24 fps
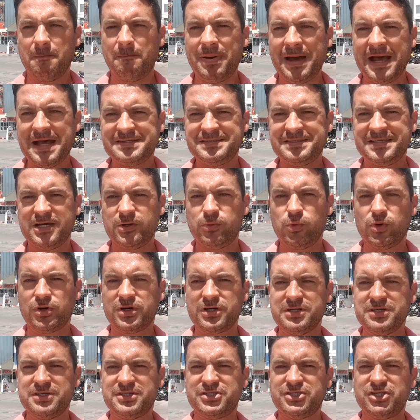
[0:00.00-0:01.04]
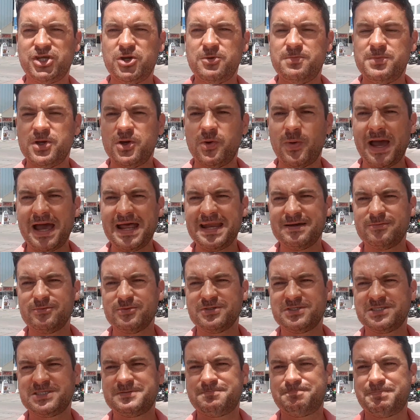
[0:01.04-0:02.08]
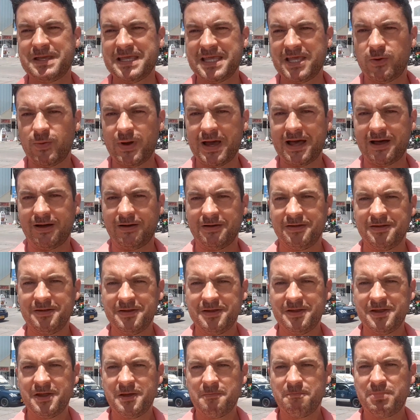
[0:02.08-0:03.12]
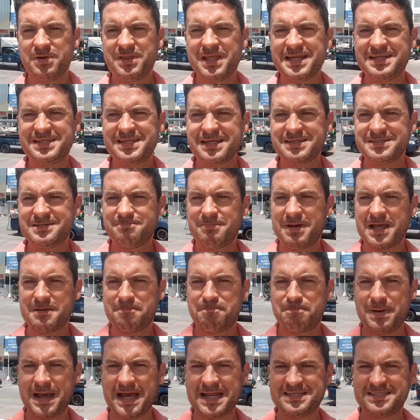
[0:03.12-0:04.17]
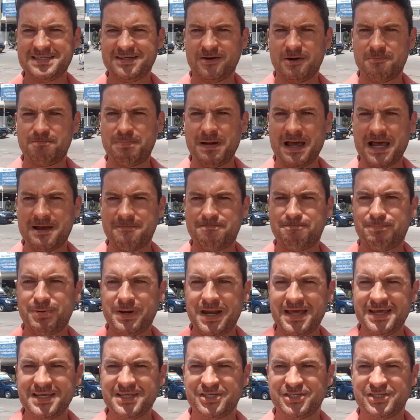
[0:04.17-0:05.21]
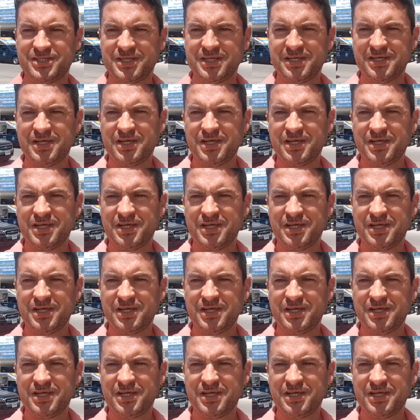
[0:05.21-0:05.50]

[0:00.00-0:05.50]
Pattaya will consume you and it will spit you out. But that doesn't make Pattaya a bad place.